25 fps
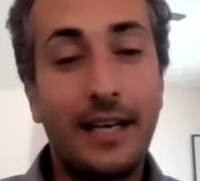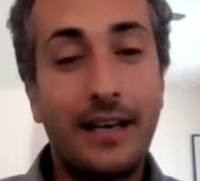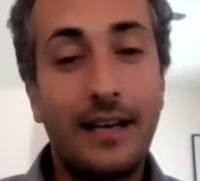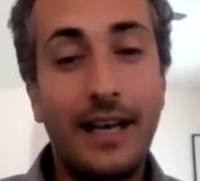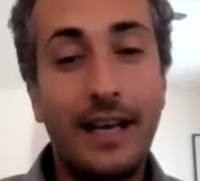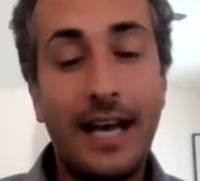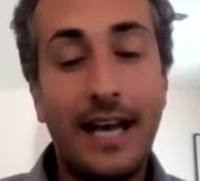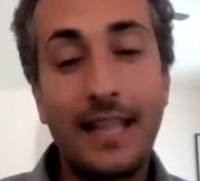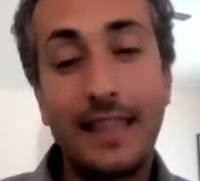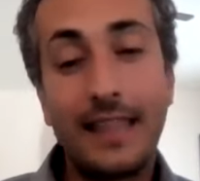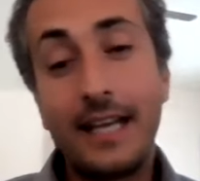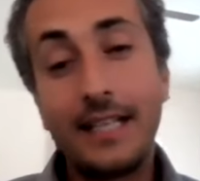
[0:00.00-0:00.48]
And
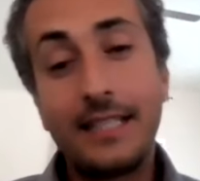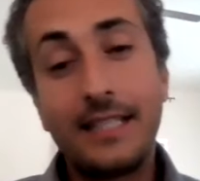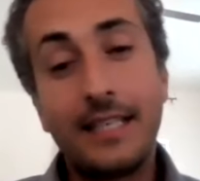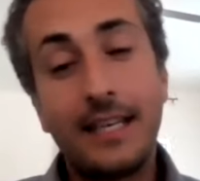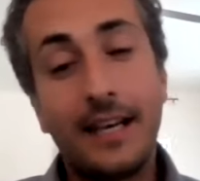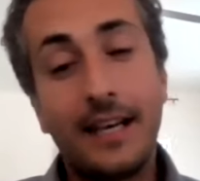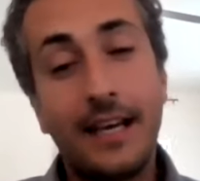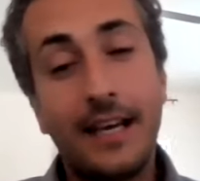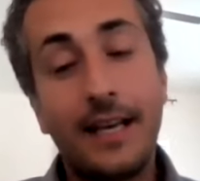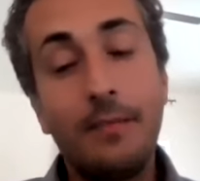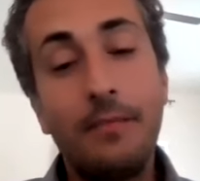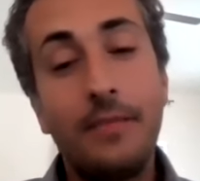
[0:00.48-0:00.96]
at that
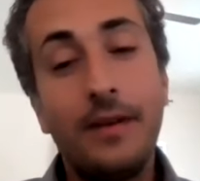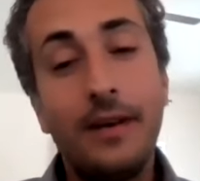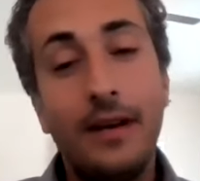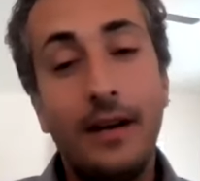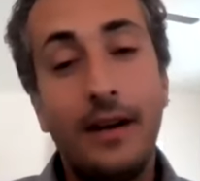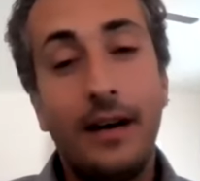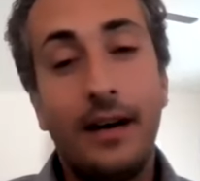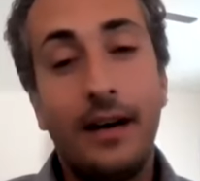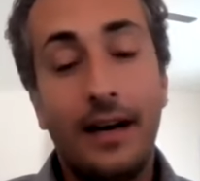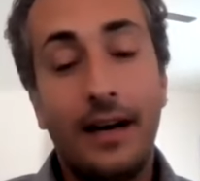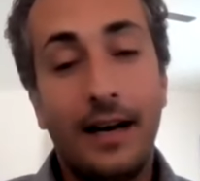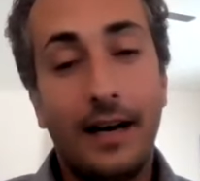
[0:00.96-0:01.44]
time,
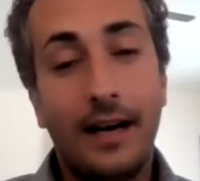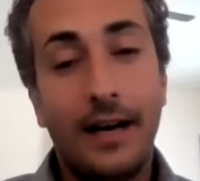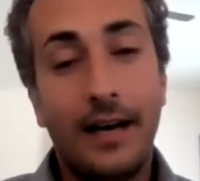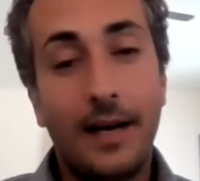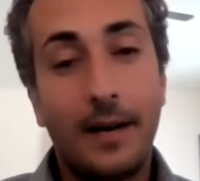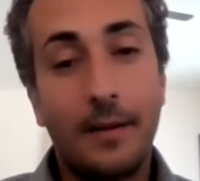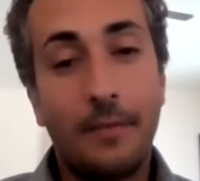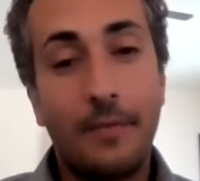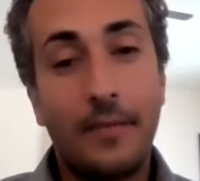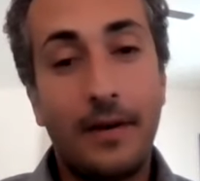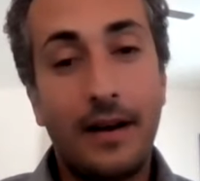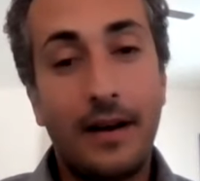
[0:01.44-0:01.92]

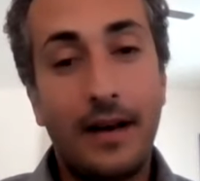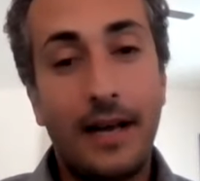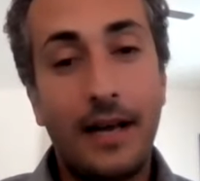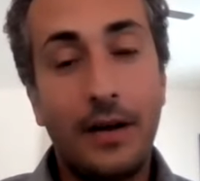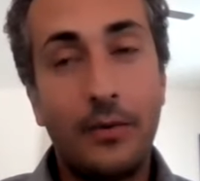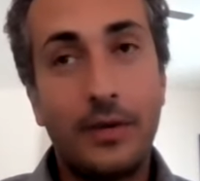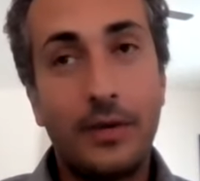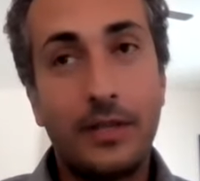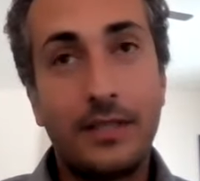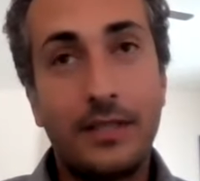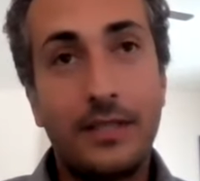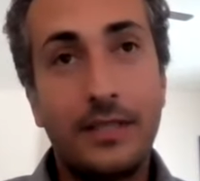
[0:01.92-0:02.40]
um, I
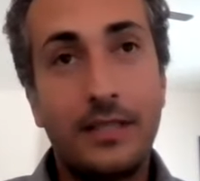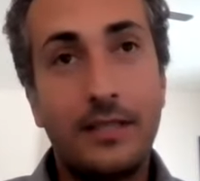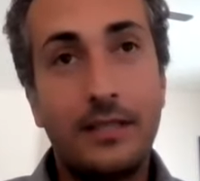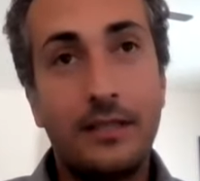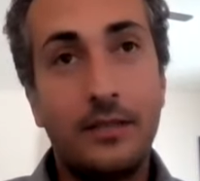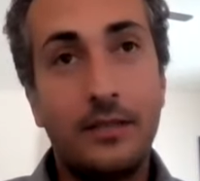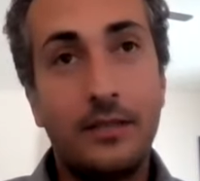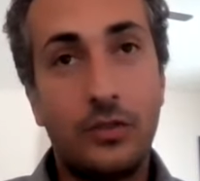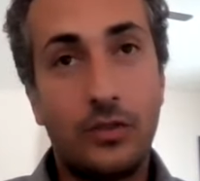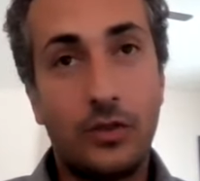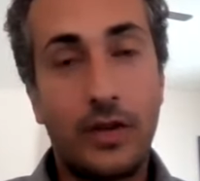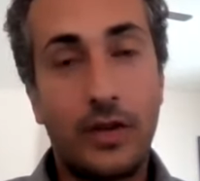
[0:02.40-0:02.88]

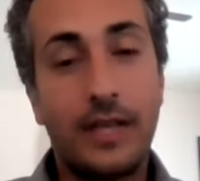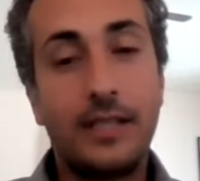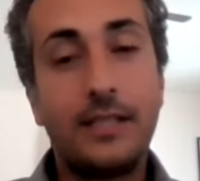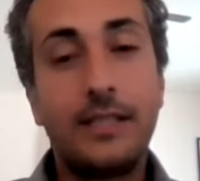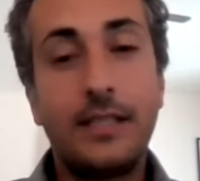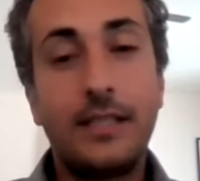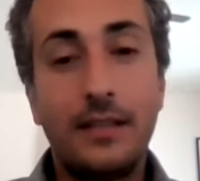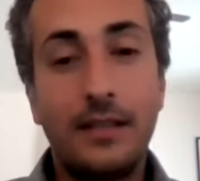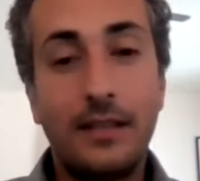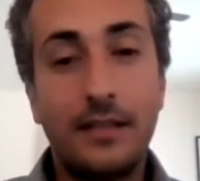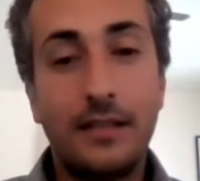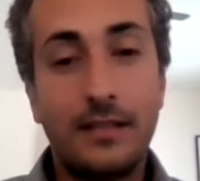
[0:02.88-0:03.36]
was trying
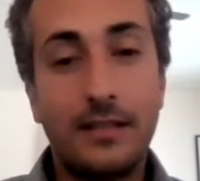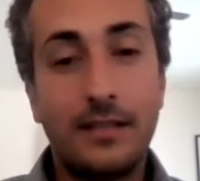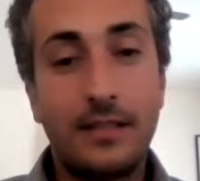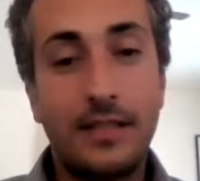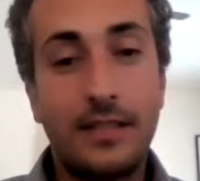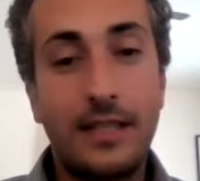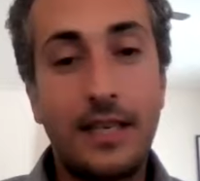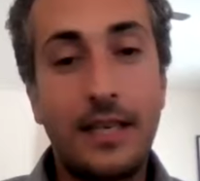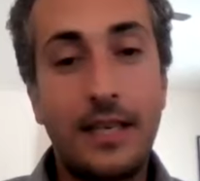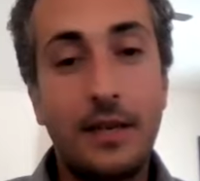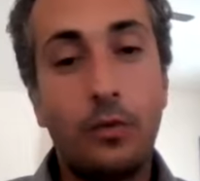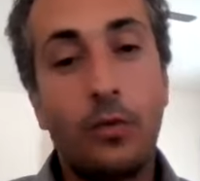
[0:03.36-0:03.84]
to
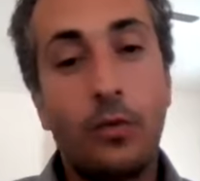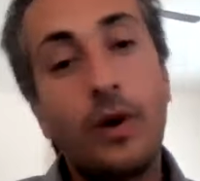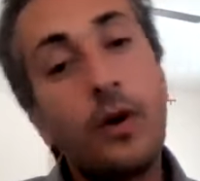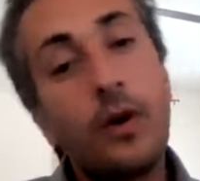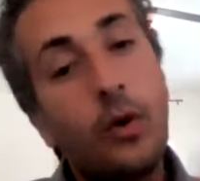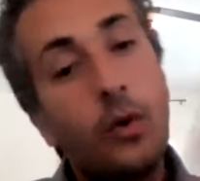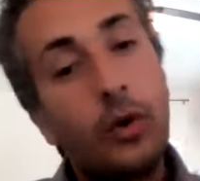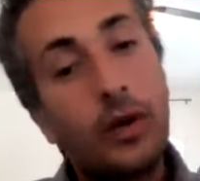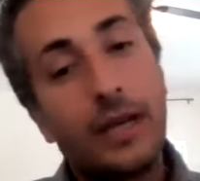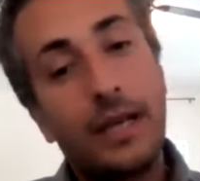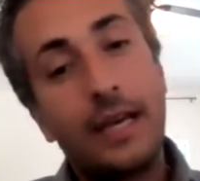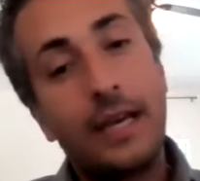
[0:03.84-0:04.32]
see what
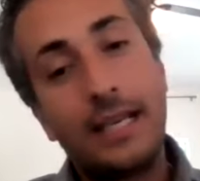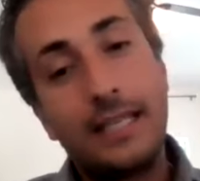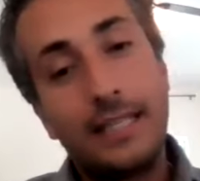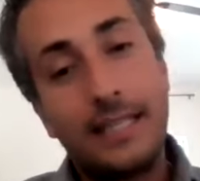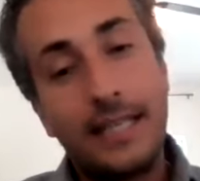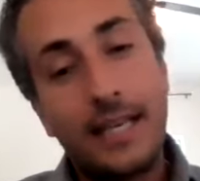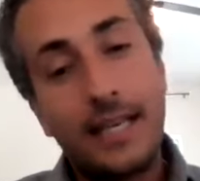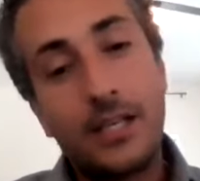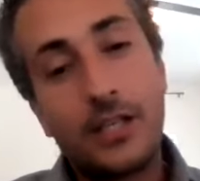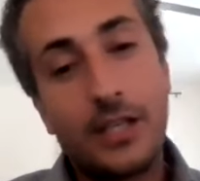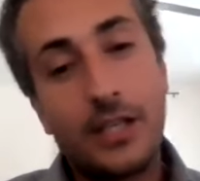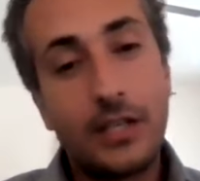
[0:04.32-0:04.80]

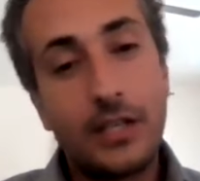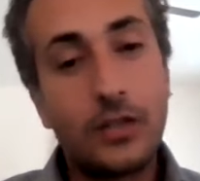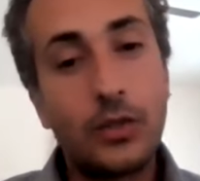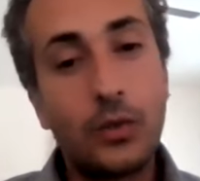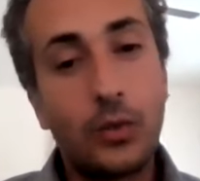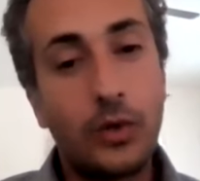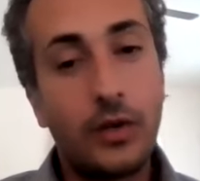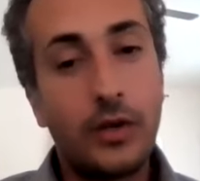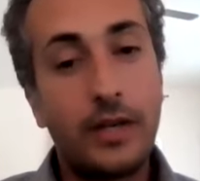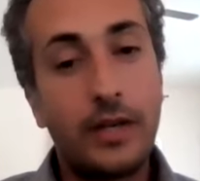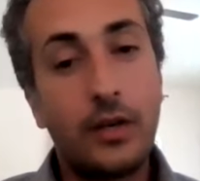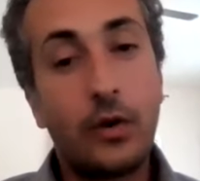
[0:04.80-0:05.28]
organizations
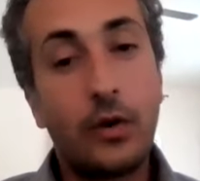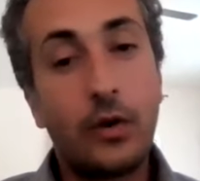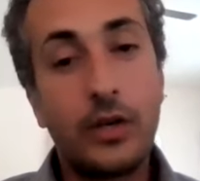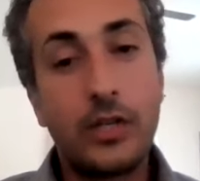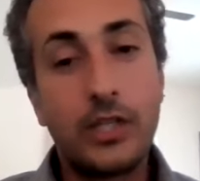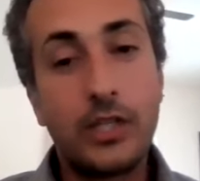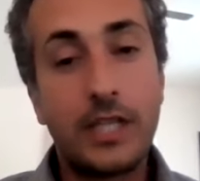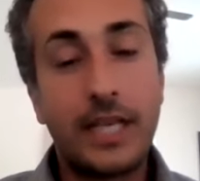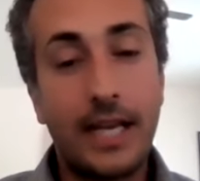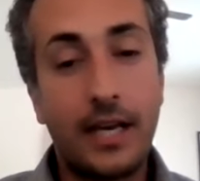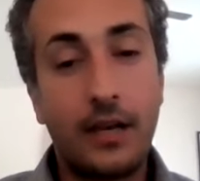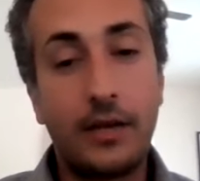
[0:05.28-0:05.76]
were in
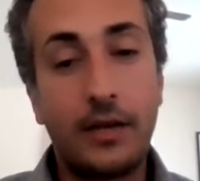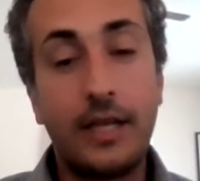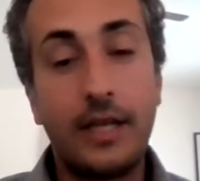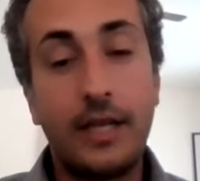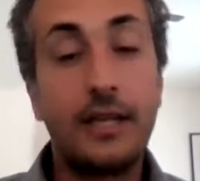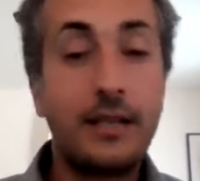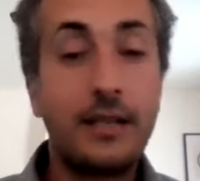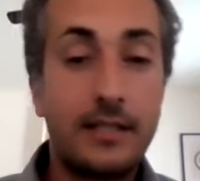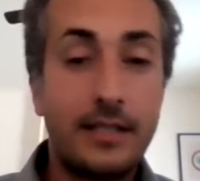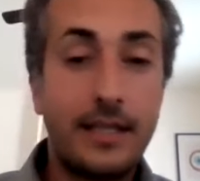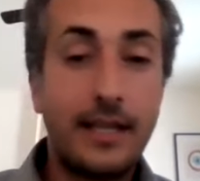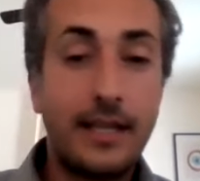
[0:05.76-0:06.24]
Orange
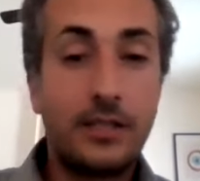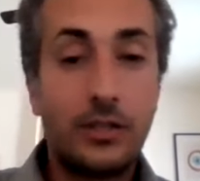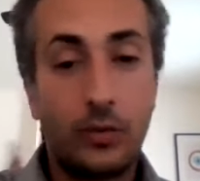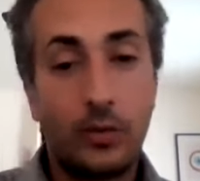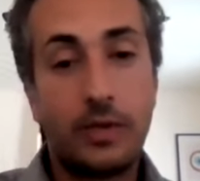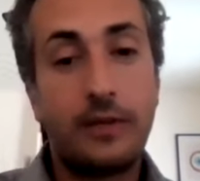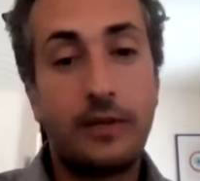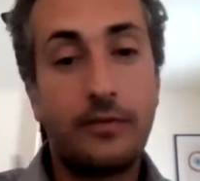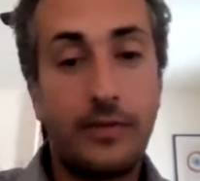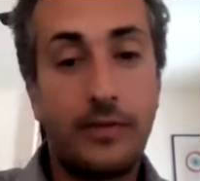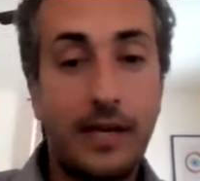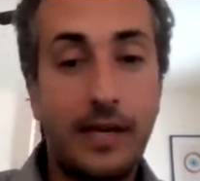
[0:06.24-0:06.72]
County because that's
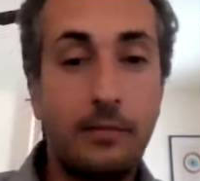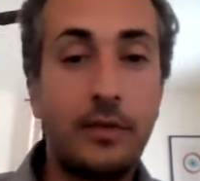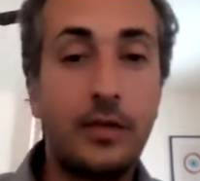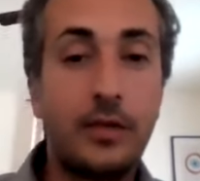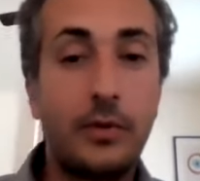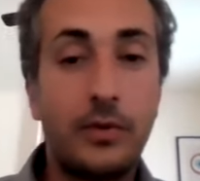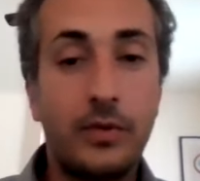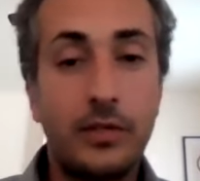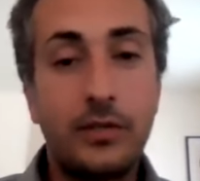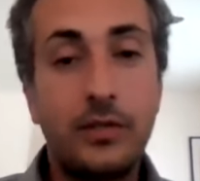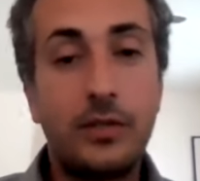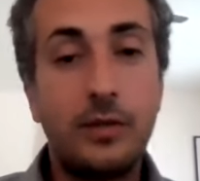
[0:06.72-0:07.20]
where the
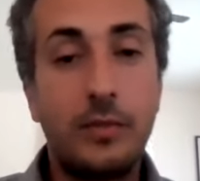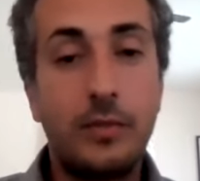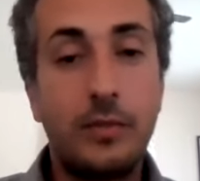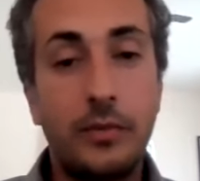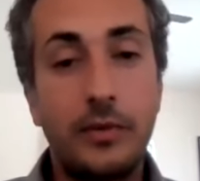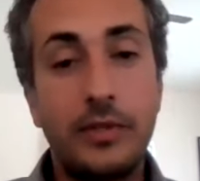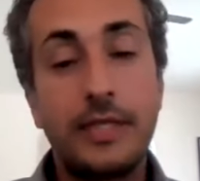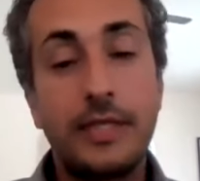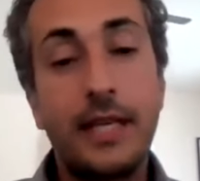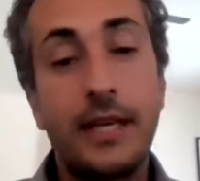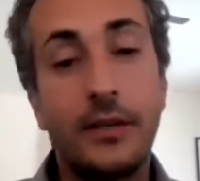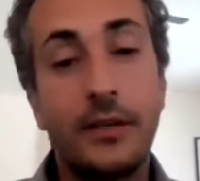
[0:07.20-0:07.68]
family was to be
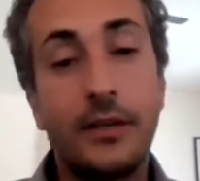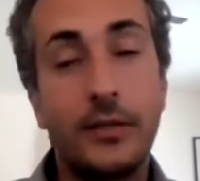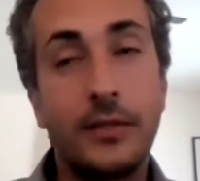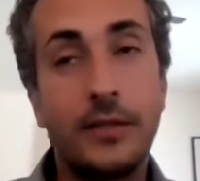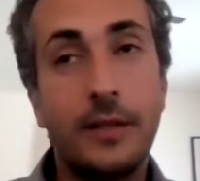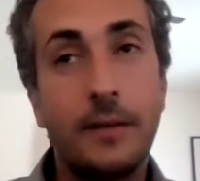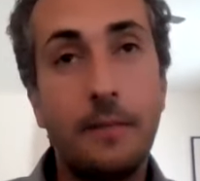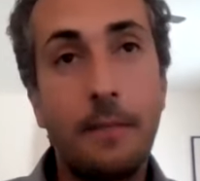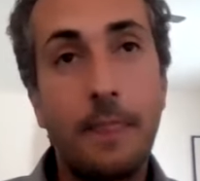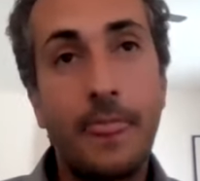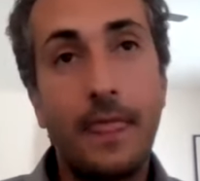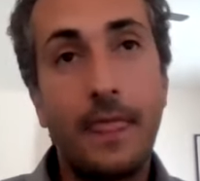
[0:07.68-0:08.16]

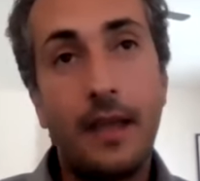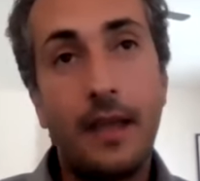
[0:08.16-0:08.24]
resettled.